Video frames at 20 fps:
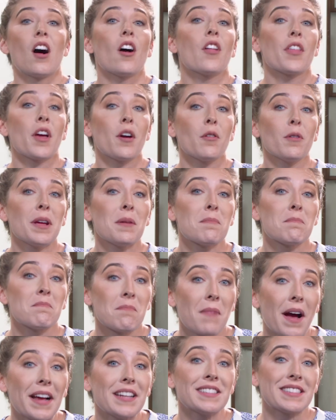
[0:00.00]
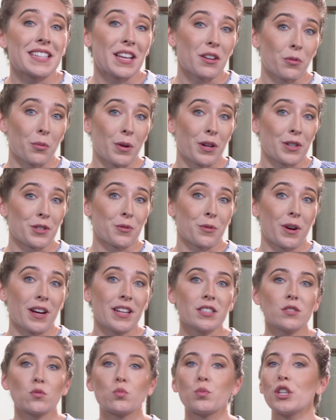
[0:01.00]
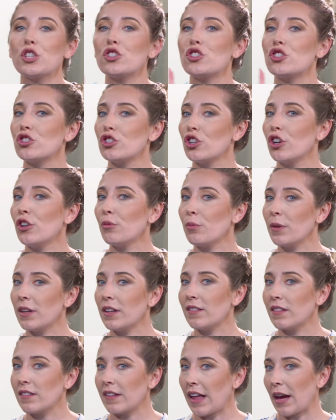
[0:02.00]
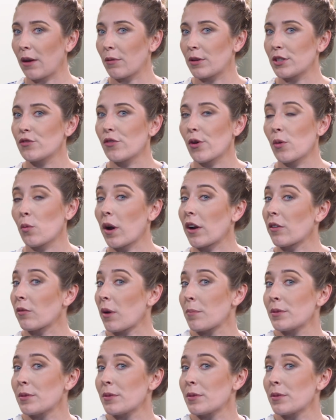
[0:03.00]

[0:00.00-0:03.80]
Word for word: Although it might sound weird to us, we should read the language for what it